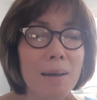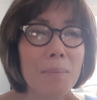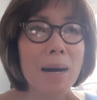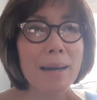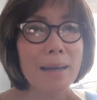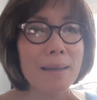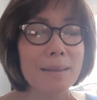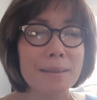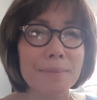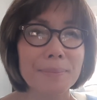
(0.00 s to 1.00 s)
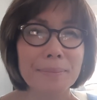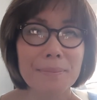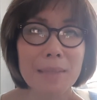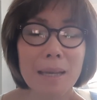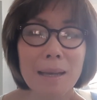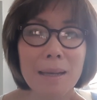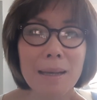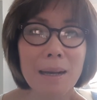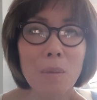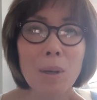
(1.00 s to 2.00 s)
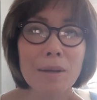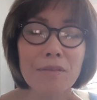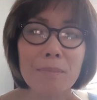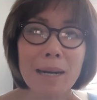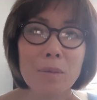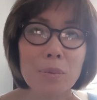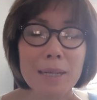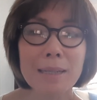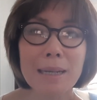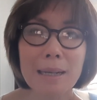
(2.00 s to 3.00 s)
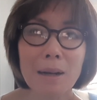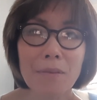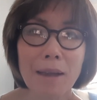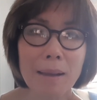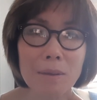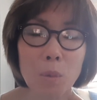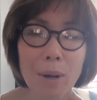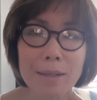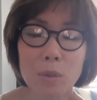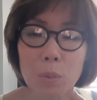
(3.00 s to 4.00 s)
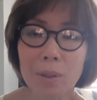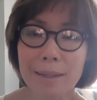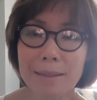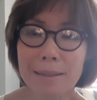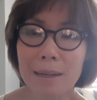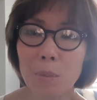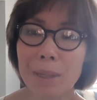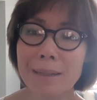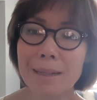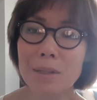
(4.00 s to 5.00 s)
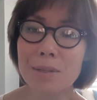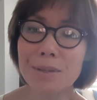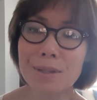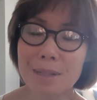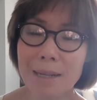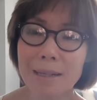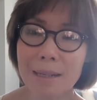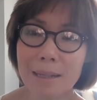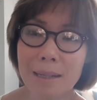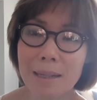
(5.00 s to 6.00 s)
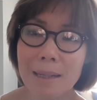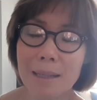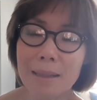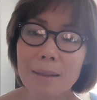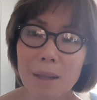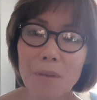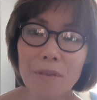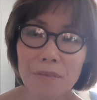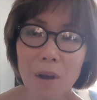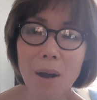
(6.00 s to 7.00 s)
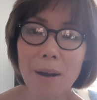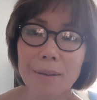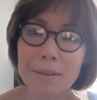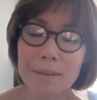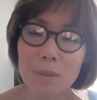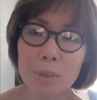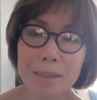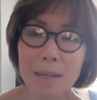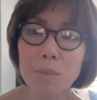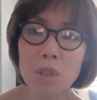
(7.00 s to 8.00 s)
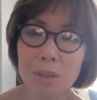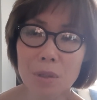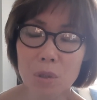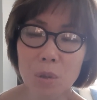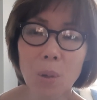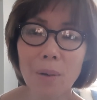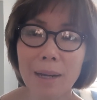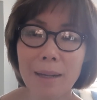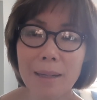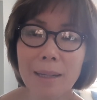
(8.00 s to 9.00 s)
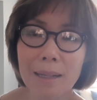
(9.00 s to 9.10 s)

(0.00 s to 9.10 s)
one of my reading of Ellen White's work is that we need to study the love of God, the redemption story,